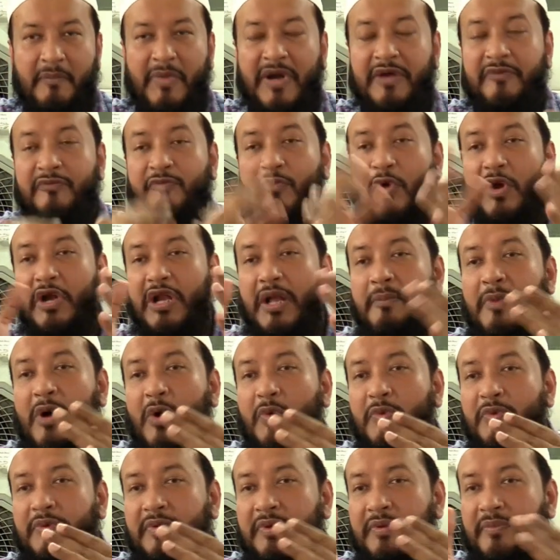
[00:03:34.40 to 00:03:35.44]
But what
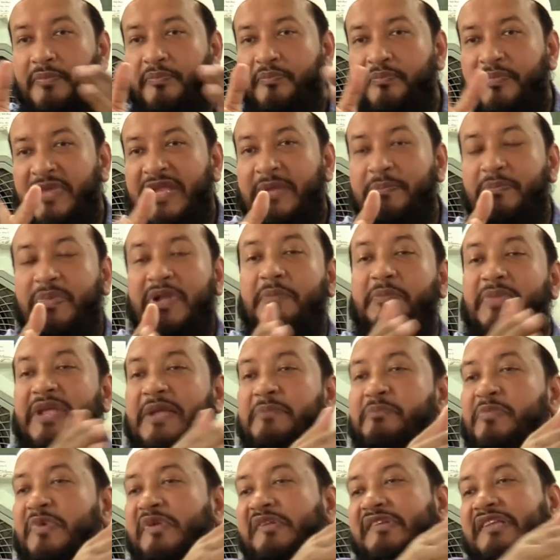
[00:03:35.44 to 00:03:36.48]
about people
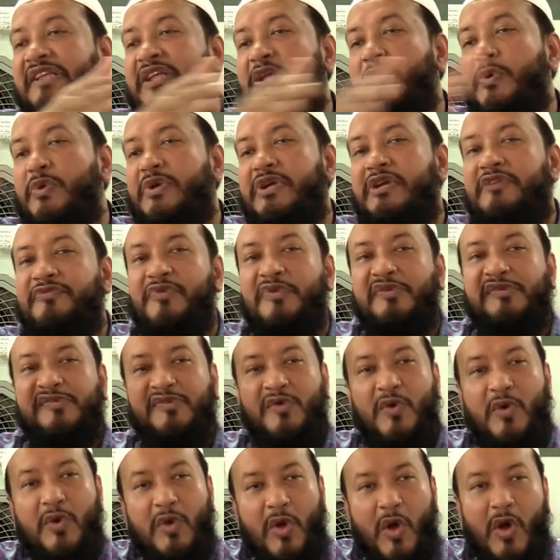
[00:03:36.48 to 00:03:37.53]
being persecuted for
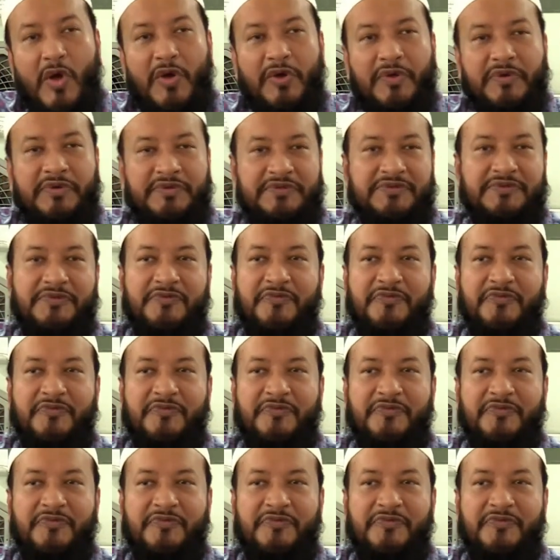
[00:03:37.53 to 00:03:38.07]
so long?